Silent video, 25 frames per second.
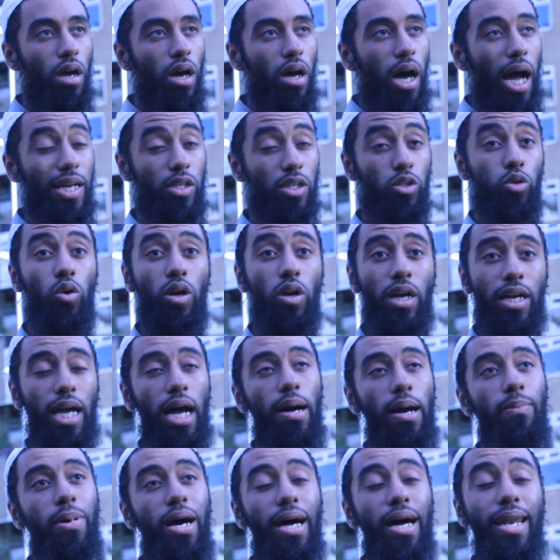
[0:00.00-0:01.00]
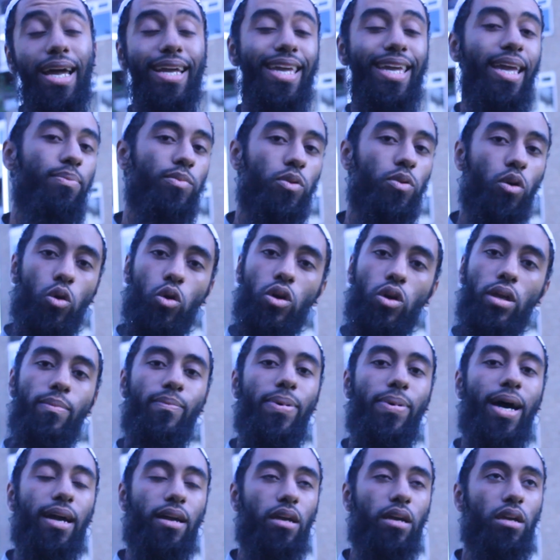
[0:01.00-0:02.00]
I saw the Kaaba and I kept on looking
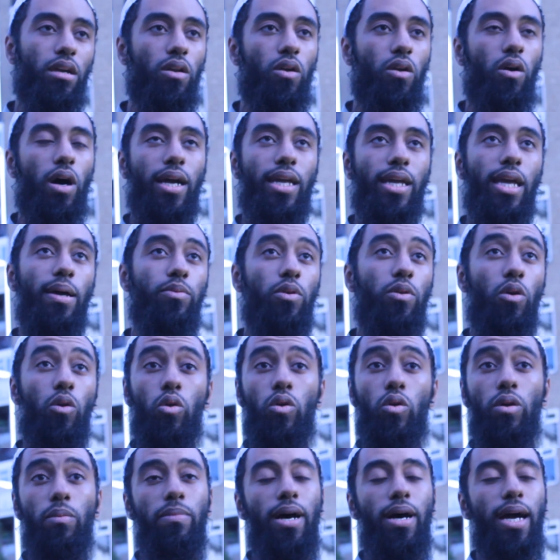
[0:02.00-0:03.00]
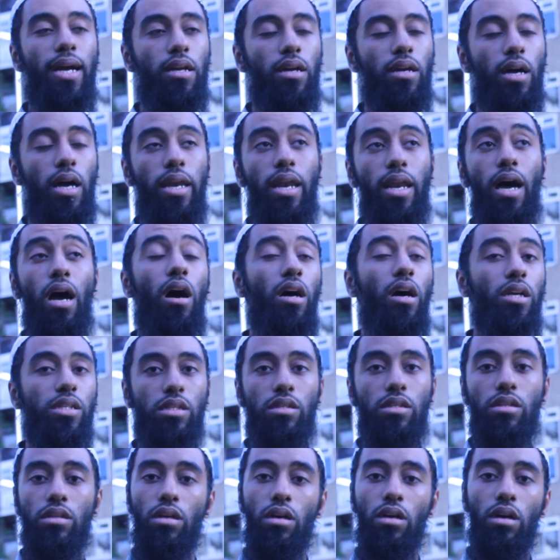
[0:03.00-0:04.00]
back, and I
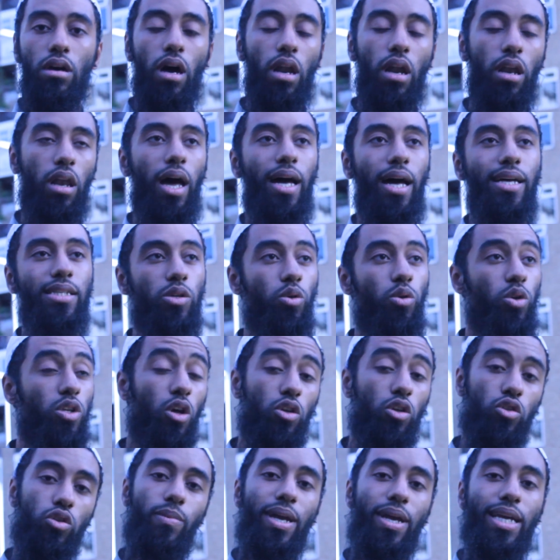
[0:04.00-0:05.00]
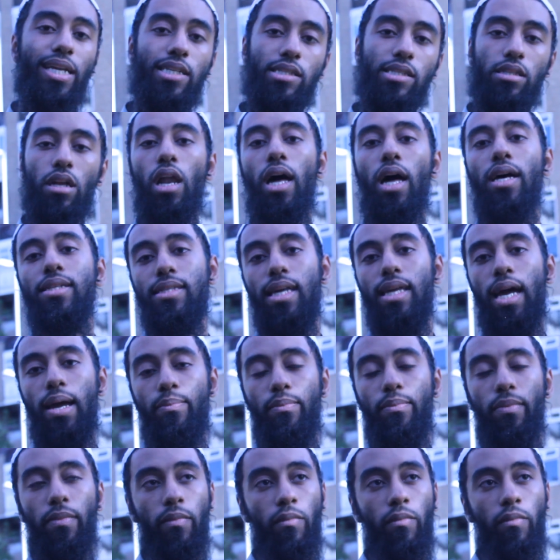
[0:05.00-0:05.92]
asked Allah Azza wa Jalla not to make this the last time.